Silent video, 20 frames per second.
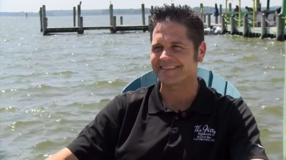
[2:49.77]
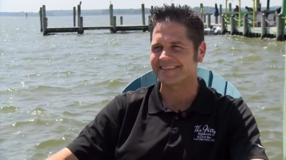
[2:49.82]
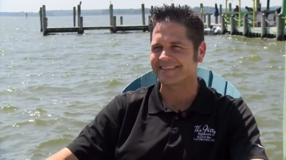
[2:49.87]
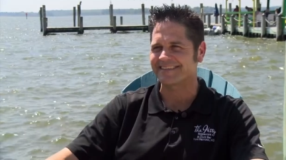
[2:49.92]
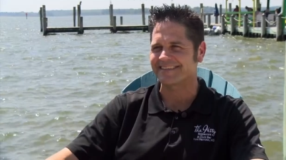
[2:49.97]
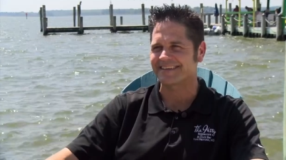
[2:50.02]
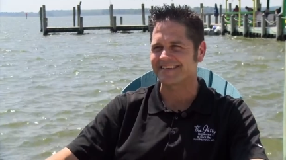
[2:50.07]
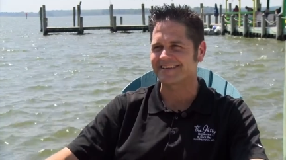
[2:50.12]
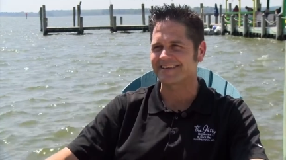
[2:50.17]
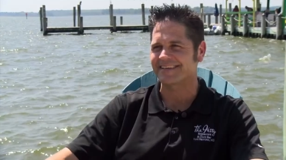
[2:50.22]
It's
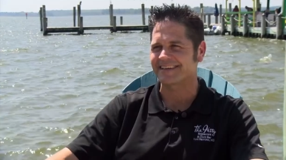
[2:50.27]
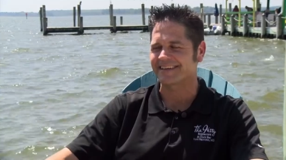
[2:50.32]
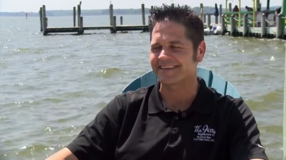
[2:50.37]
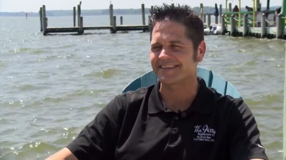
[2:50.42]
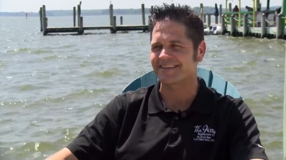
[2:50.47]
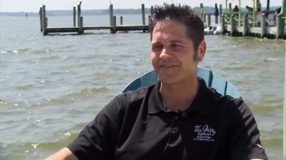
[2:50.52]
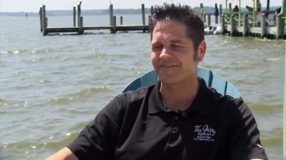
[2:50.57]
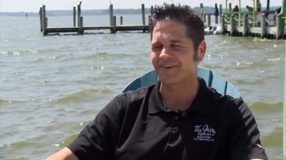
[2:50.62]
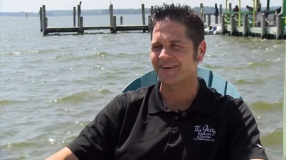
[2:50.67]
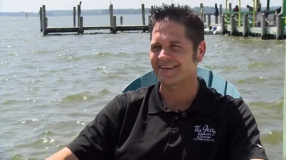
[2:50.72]
just, it's
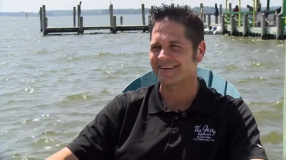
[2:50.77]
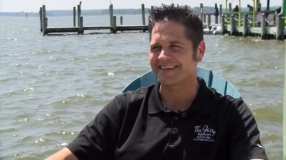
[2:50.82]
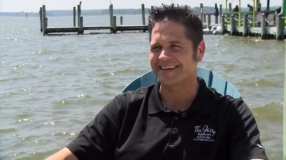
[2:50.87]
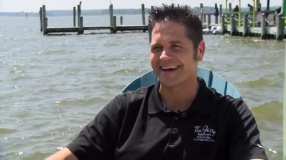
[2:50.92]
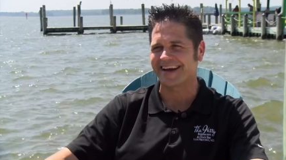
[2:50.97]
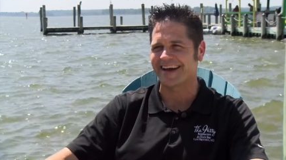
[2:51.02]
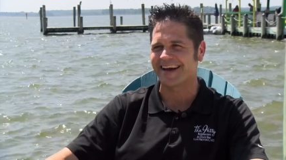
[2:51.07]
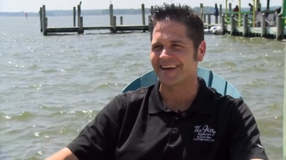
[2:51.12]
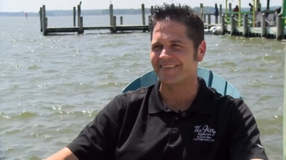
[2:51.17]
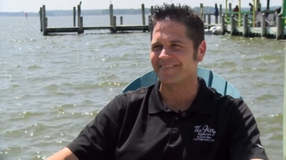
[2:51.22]
a fun
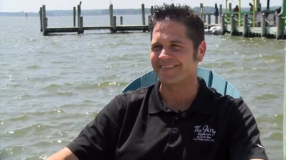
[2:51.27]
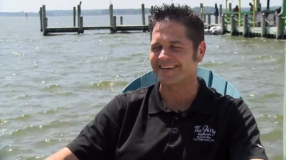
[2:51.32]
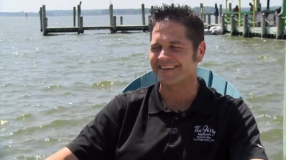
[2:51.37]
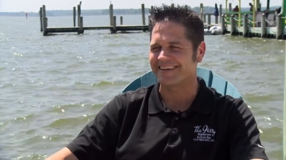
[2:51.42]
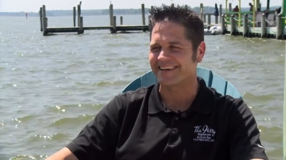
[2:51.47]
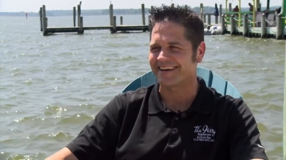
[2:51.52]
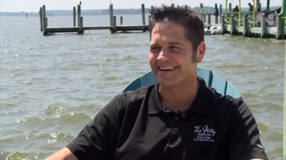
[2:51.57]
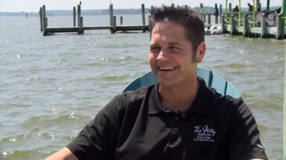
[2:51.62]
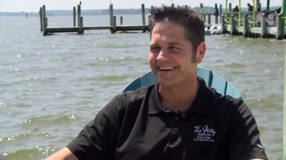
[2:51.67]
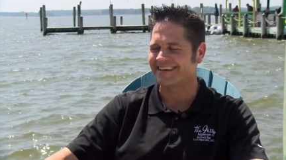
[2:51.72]
time
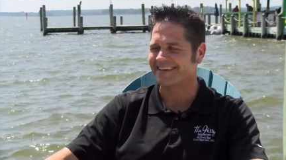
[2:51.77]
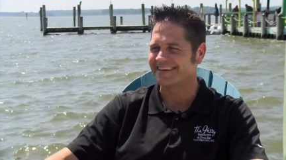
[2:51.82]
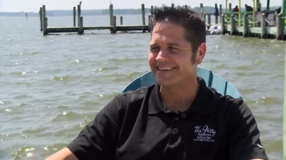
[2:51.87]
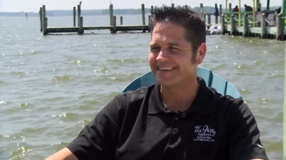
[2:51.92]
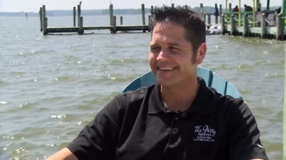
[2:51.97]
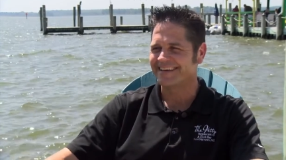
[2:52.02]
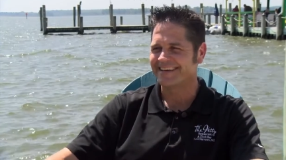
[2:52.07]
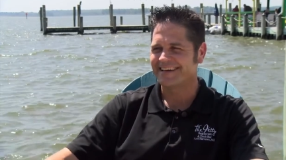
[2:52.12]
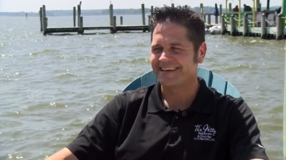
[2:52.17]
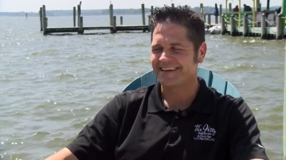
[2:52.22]
and uh,
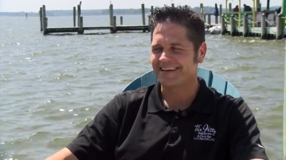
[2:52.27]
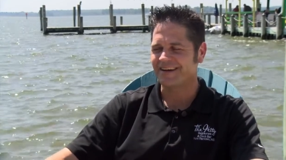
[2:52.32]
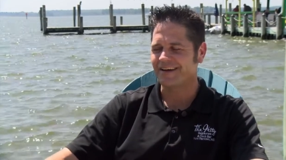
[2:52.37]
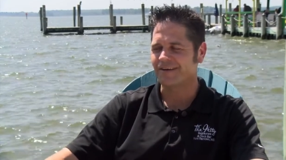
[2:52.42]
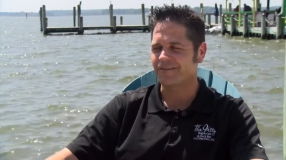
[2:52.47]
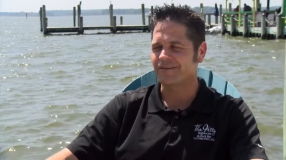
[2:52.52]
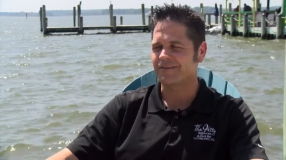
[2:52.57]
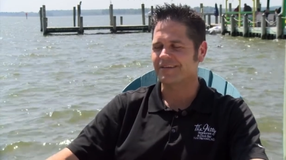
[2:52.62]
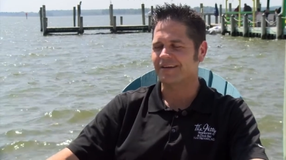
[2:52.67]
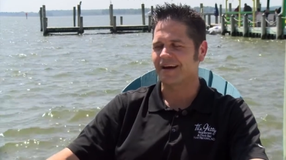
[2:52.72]
you
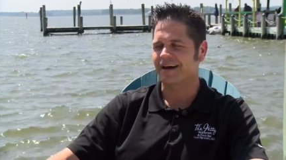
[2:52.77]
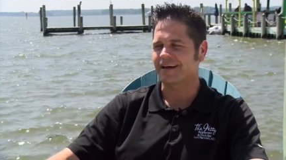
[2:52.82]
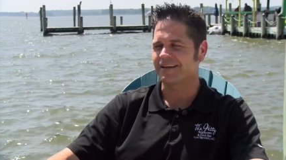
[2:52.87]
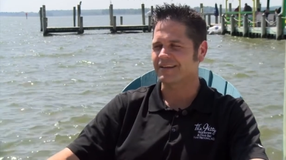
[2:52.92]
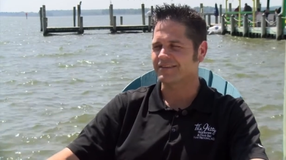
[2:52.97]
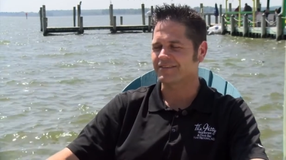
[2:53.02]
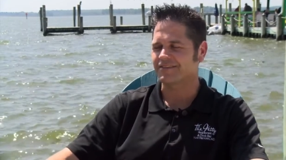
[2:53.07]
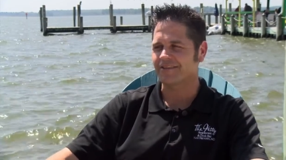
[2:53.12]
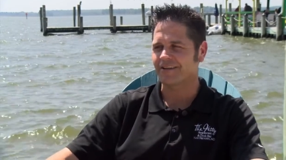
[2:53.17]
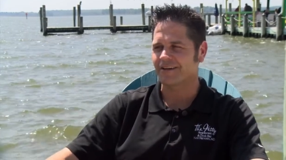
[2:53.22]
know, I
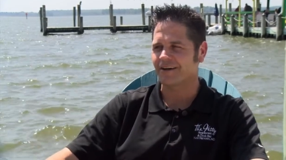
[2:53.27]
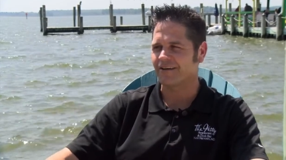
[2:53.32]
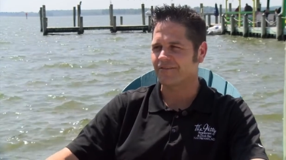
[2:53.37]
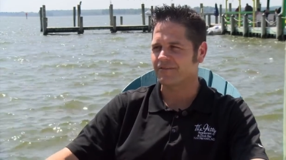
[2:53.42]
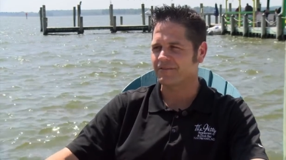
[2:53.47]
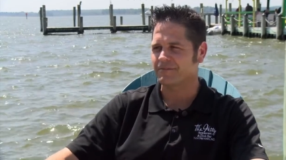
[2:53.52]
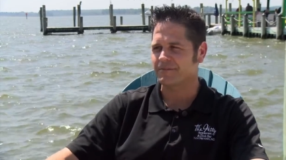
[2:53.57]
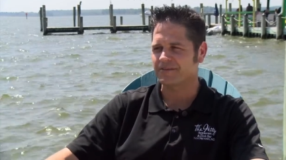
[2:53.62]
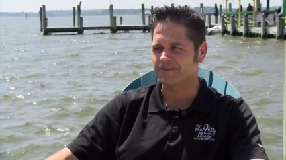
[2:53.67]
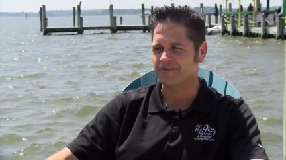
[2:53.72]
just love,
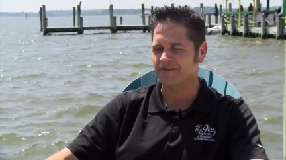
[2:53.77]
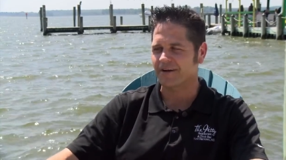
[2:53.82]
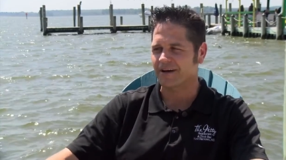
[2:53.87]
and Mr.